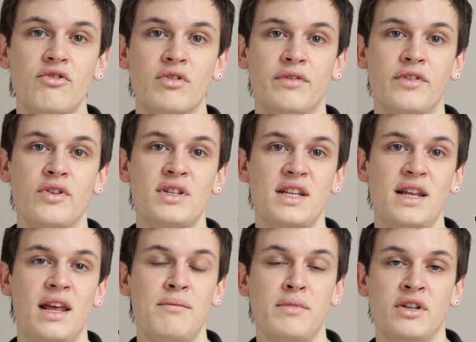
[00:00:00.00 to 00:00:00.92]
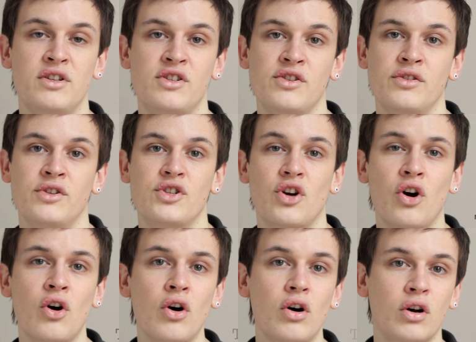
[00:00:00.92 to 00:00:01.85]
reverse image search,
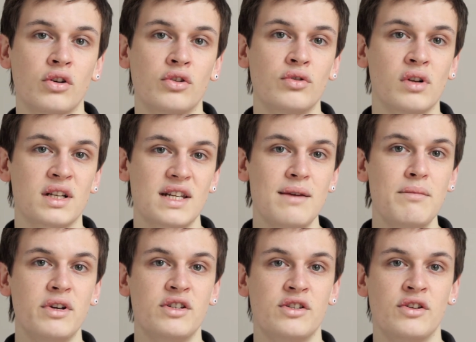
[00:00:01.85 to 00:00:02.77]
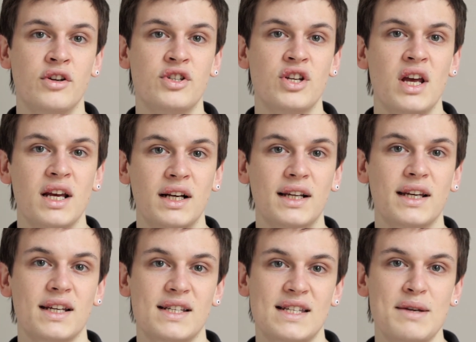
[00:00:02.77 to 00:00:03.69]
or on Google's image search,
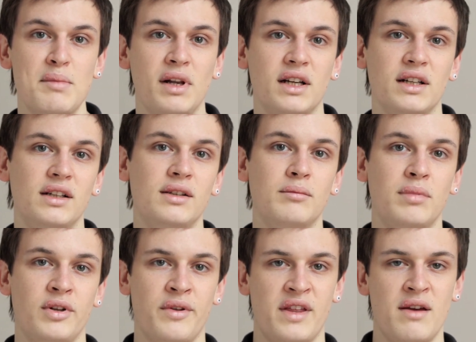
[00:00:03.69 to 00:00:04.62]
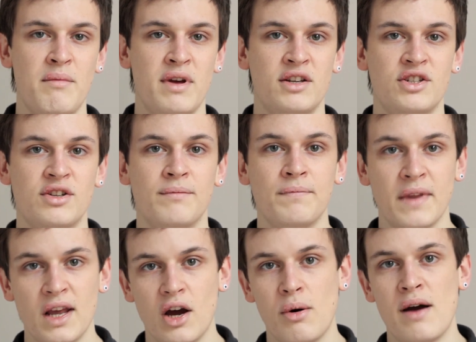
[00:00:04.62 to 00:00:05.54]
click similar below the image.
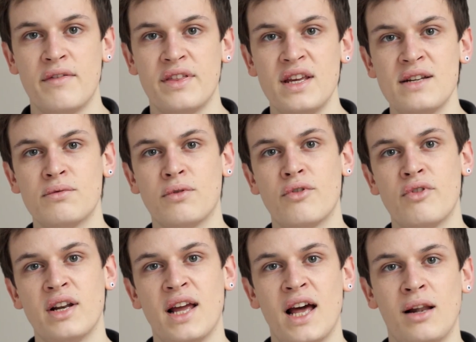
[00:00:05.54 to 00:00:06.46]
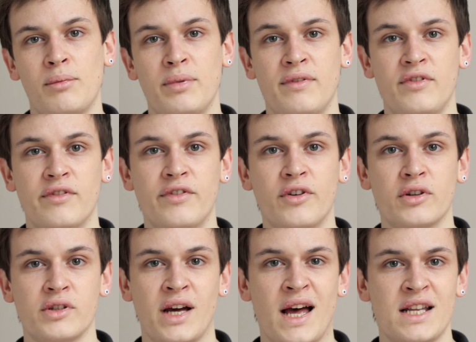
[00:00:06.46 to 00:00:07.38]
However, these won't really help if your
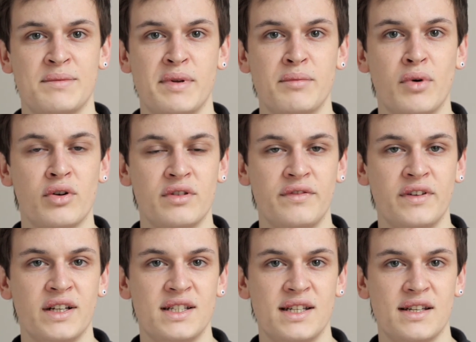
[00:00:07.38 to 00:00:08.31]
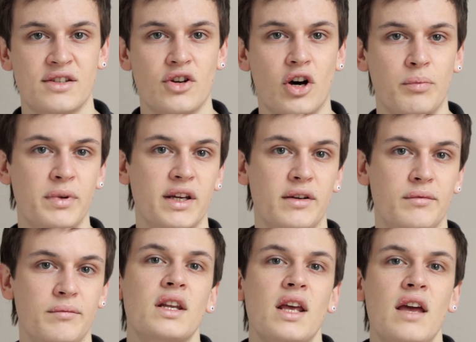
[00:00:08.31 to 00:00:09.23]
photo has been modified since copying.
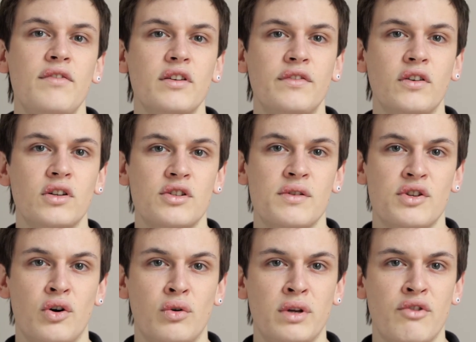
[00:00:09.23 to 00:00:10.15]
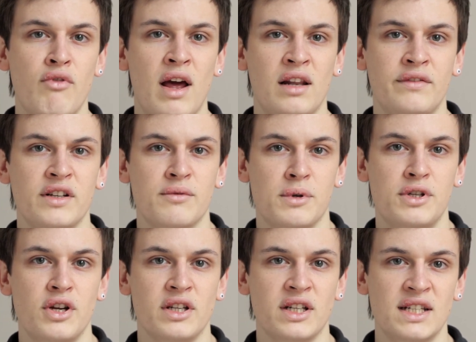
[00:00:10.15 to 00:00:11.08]
If your photo is only relevant with
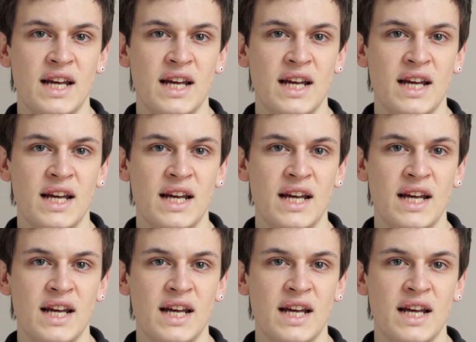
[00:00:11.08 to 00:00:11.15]
certain